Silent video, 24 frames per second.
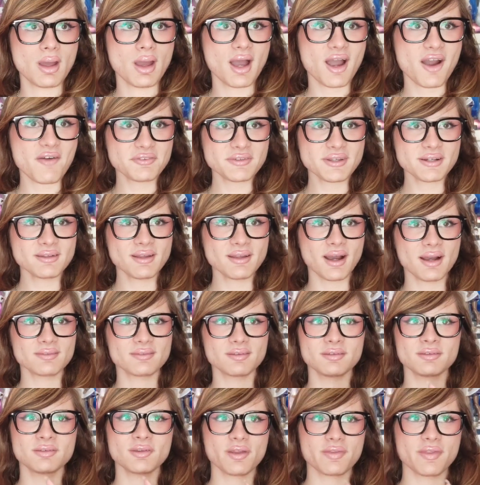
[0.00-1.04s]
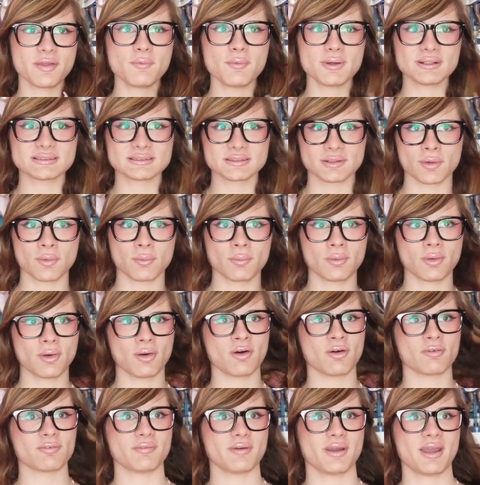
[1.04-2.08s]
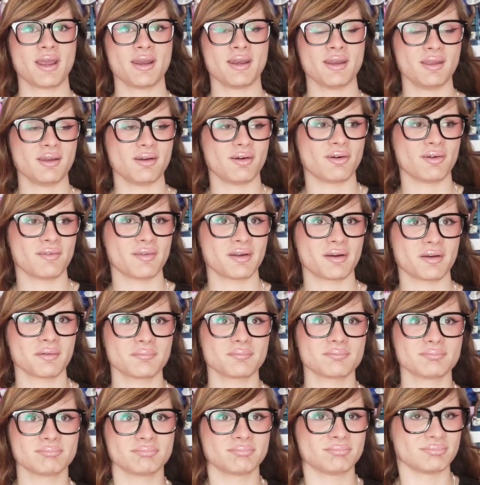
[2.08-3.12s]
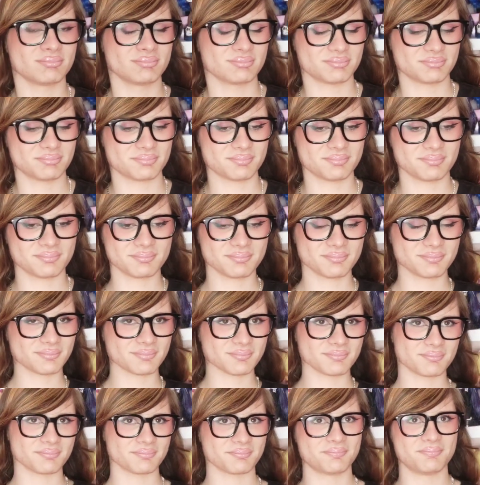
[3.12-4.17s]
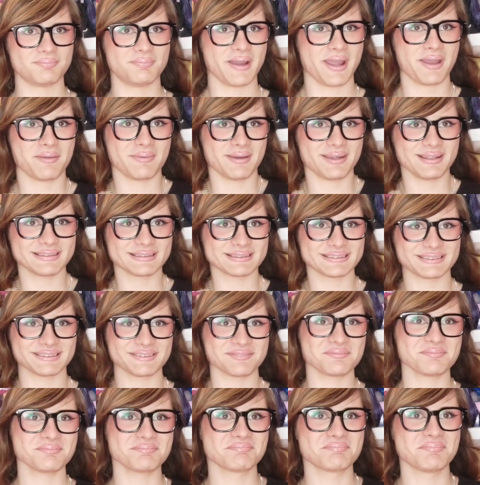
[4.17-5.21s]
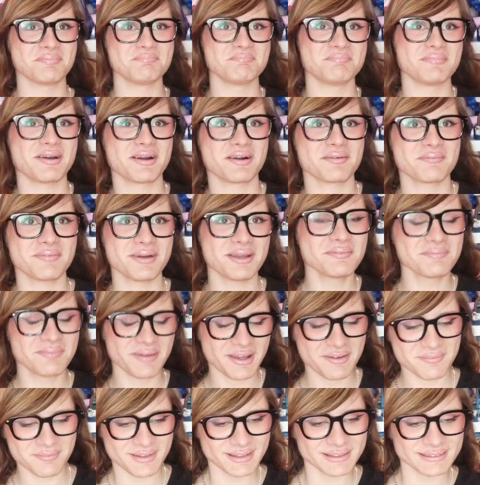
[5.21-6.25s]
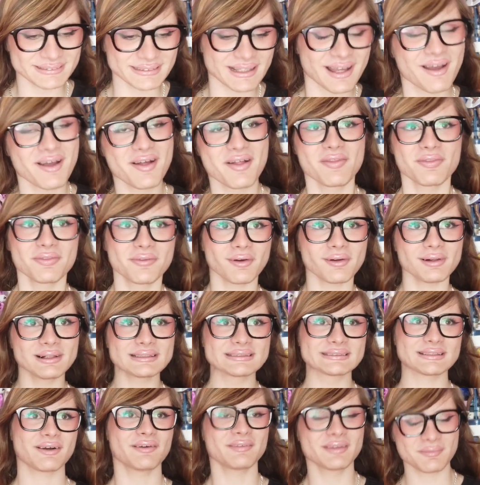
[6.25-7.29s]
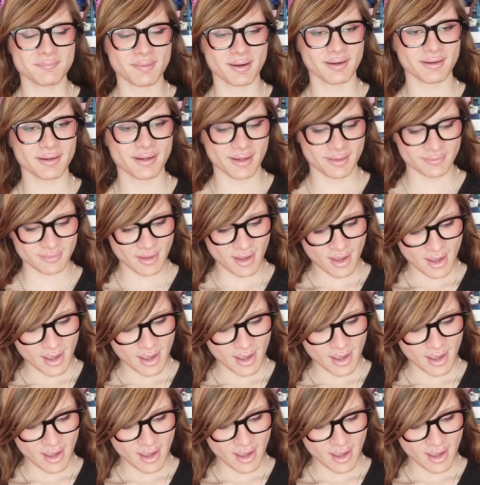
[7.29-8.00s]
After that, nothing was known of any other babies, mermaid babies, dolls on the market